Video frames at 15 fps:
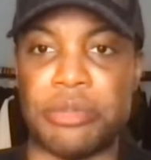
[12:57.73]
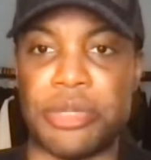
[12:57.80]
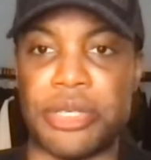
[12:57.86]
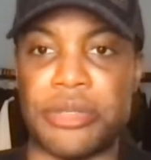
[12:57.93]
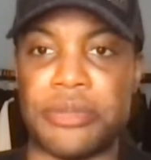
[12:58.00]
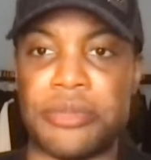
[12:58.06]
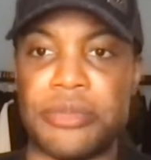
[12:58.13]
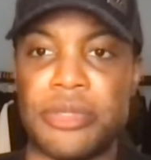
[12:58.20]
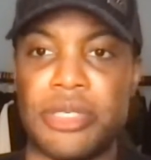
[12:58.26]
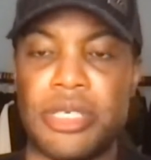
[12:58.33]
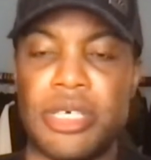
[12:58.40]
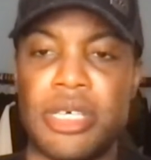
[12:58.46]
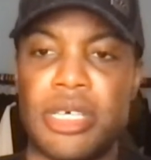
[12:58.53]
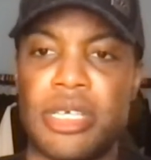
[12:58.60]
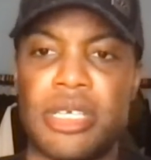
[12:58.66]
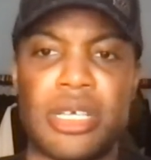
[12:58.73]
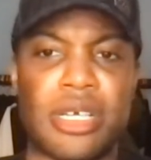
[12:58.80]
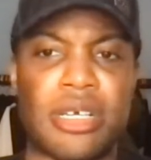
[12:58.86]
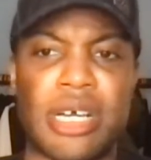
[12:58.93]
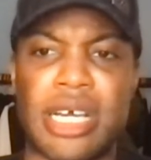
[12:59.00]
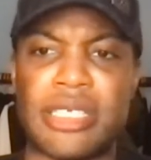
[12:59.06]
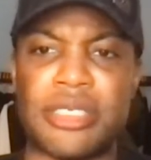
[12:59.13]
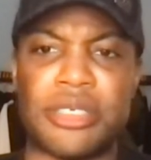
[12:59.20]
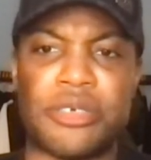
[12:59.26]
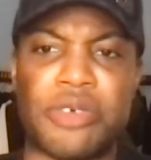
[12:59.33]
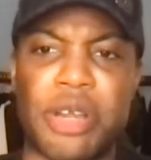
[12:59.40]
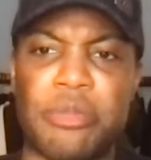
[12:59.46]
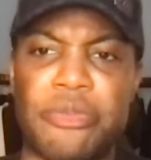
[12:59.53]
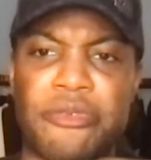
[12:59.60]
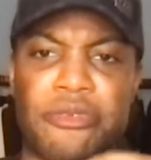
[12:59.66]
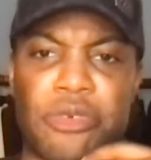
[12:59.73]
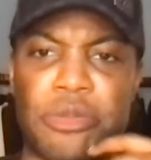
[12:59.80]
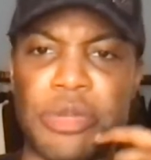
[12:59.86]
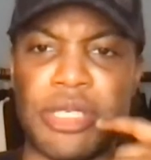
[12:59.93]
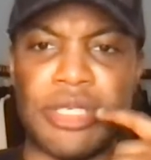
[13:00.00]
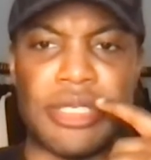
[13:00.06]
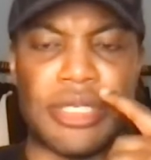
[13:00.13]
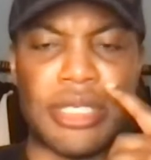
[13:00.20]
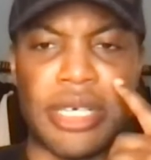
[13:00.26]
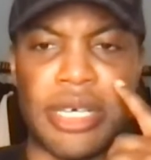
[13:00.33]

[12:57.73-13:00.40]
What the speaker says: But yeah, guys, a great performance.